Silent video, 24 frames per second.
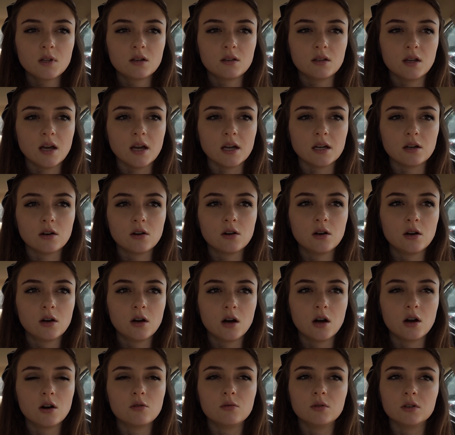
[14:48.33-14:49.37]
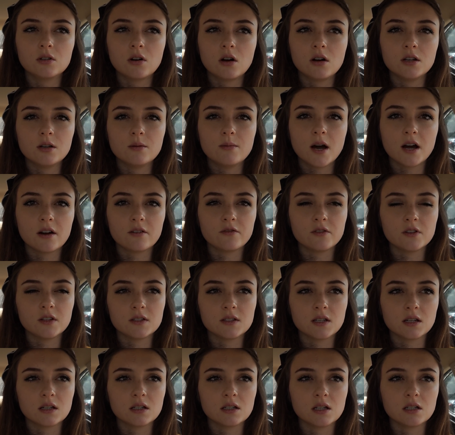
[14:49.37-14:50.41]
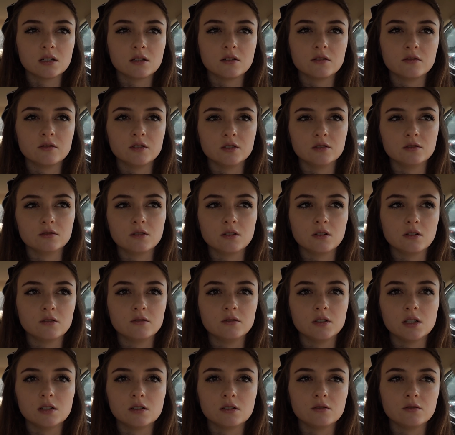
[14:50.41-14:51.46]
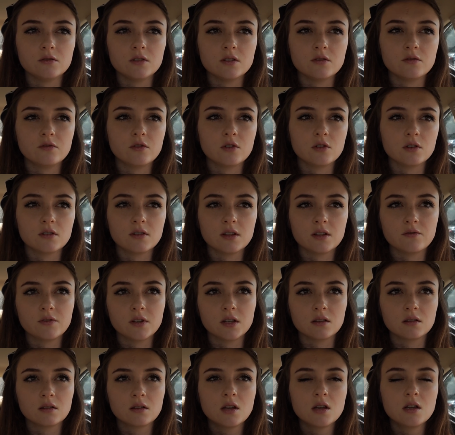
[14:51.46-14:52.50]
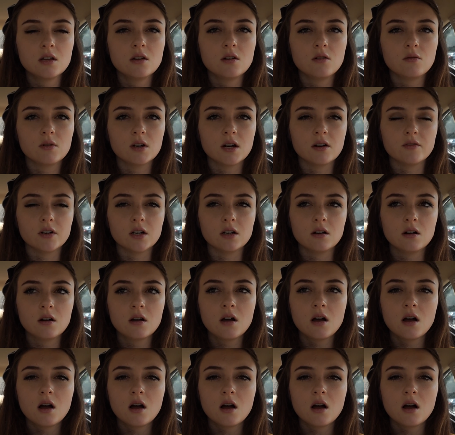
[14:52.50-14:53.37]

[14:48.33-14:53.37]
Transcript: like, oh, we'll call you back for the second interview, third interview, fourth, fifth, whatever.